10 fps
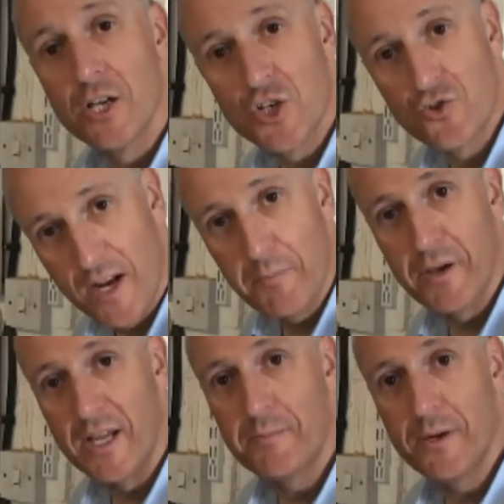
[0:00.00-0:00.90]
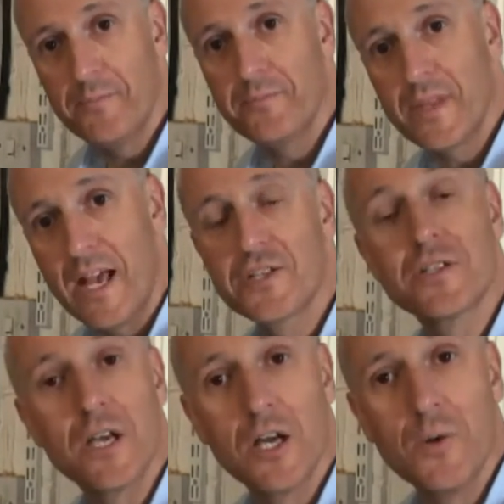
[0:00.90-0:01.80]
Shredded paper has
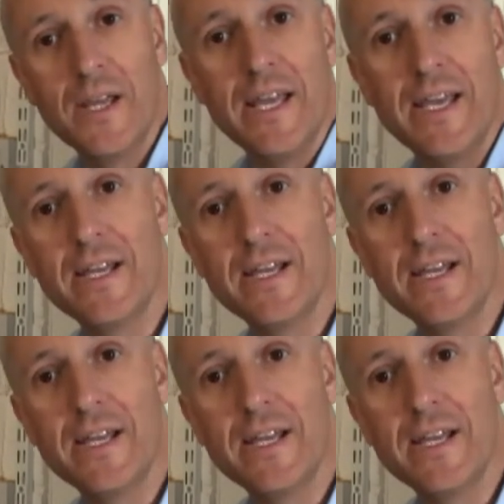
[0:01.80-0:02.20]
to go